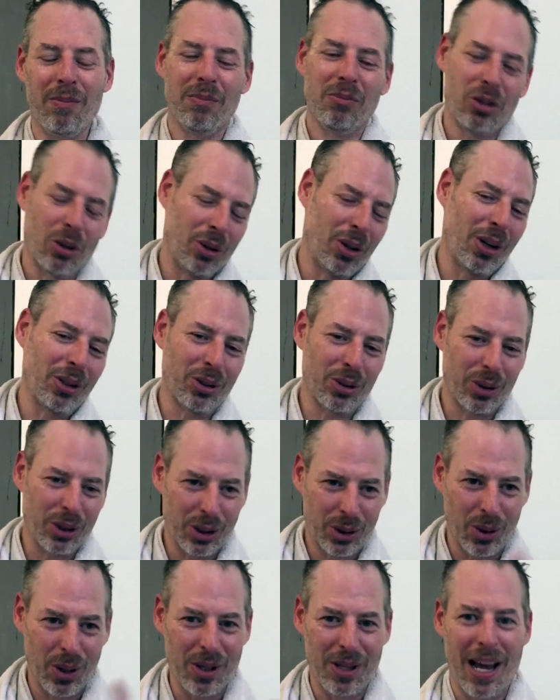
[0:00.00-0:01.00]
So long
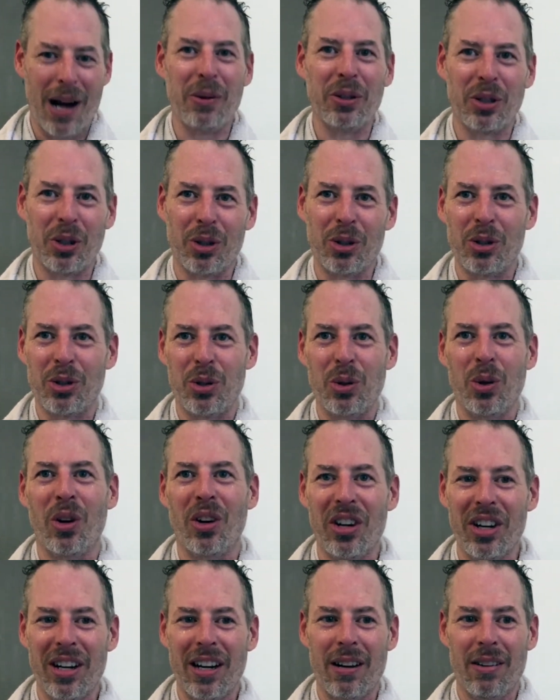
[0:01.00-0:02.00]
story short, that was her
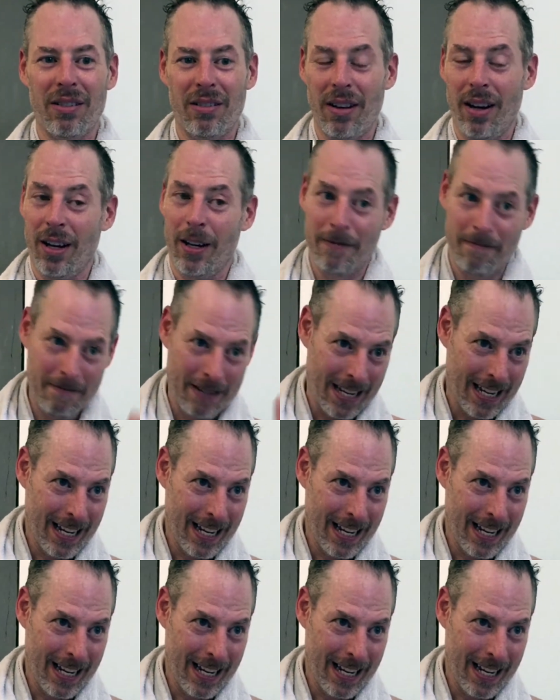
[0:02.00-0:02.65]
story, and I was like,